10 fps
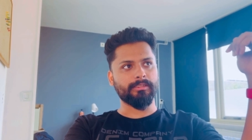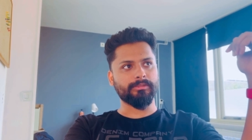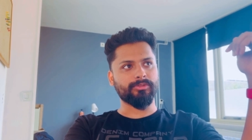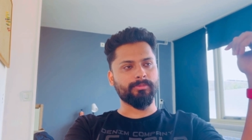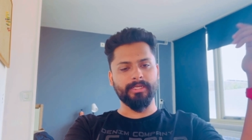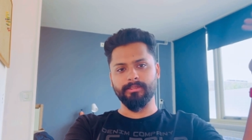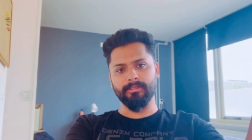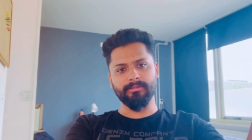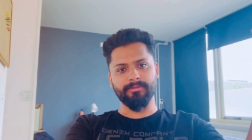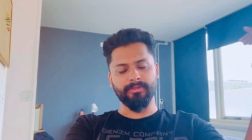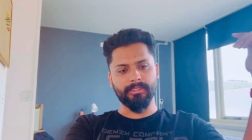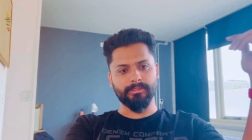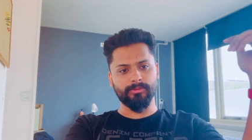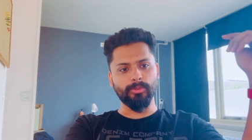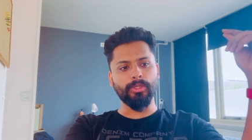so my thing is different.
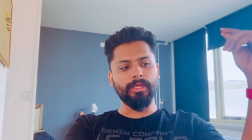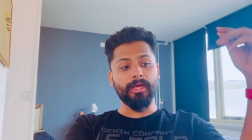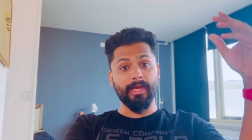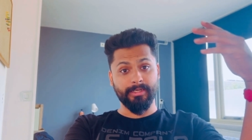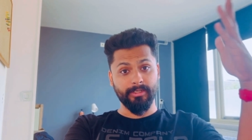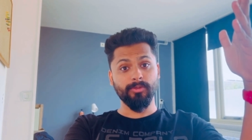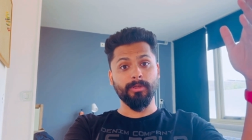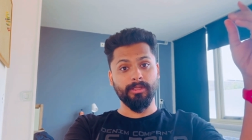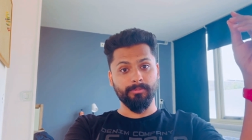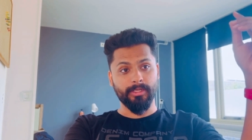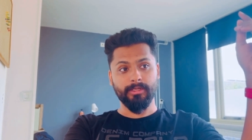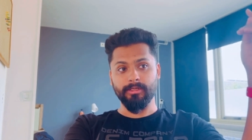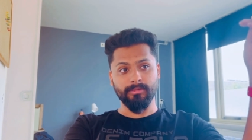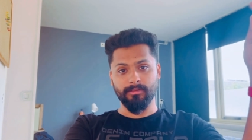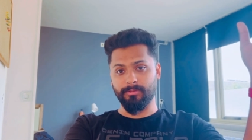So I need to buy a mic
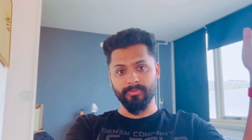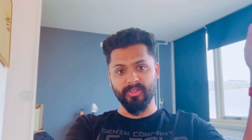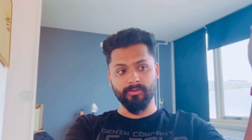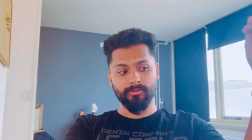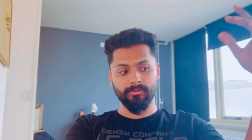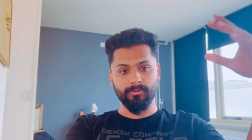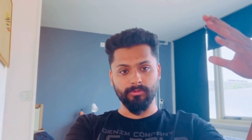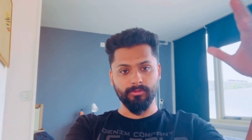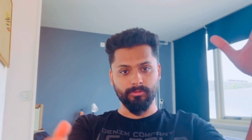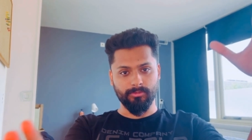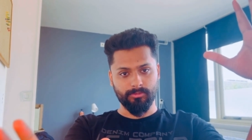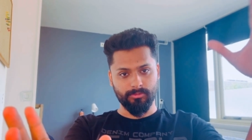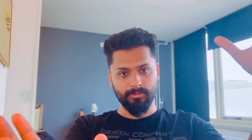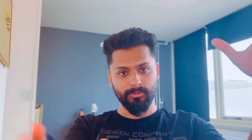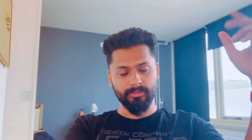and some things to
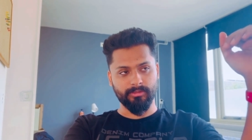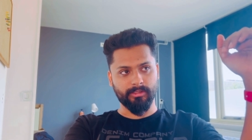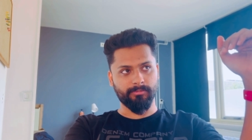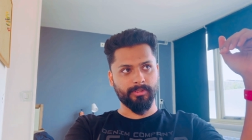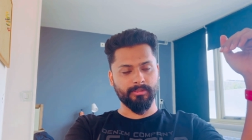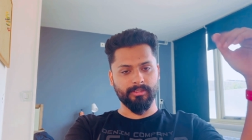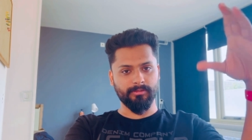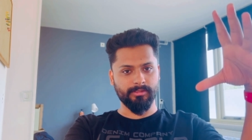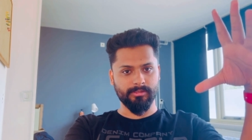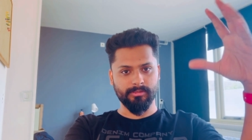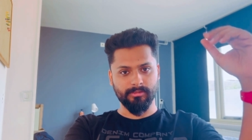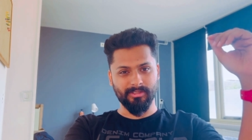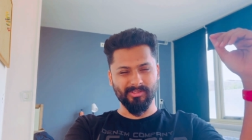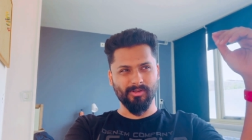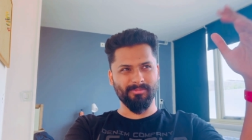do this thing because otherwise
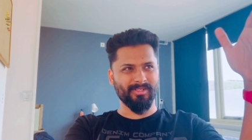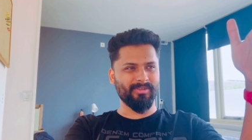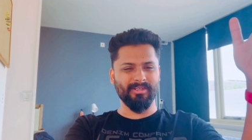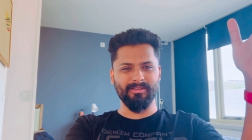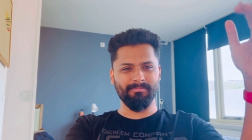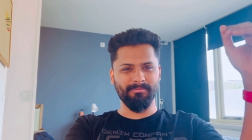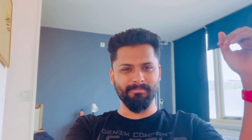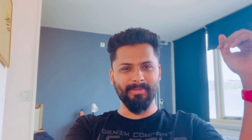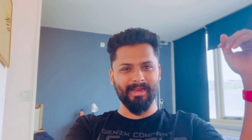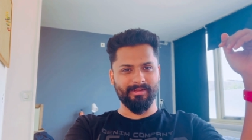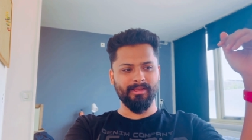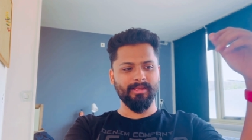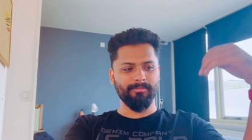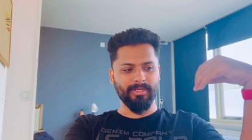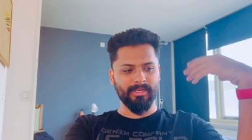it's gonna be very bad.
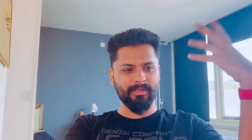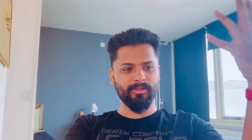Like